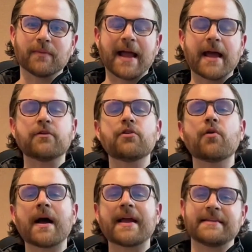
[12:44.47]
I had
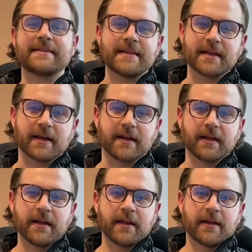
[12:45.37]
no idea
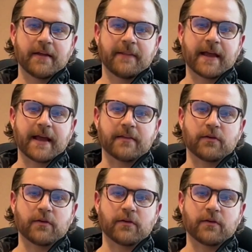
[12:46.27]
that